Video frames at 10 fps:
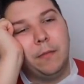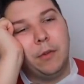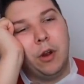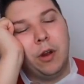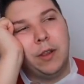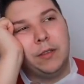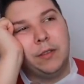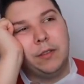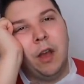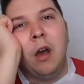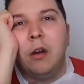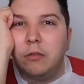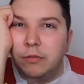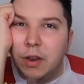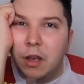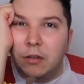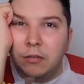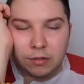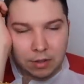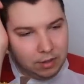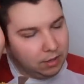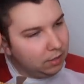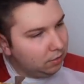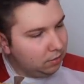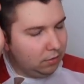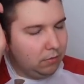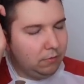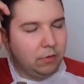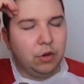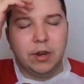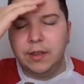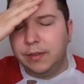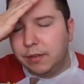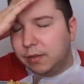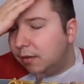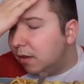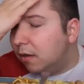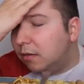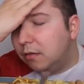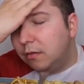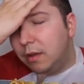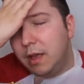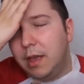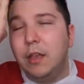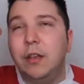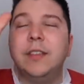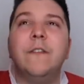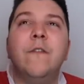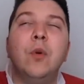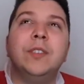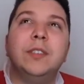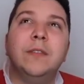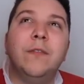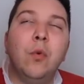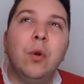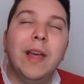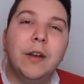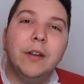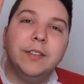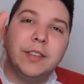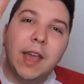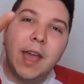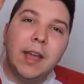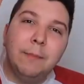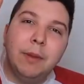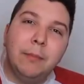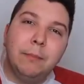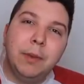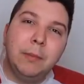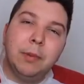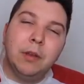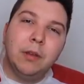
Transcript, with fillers: Curtis. Oh no. Chris? No. It like four four letters. K beep beep.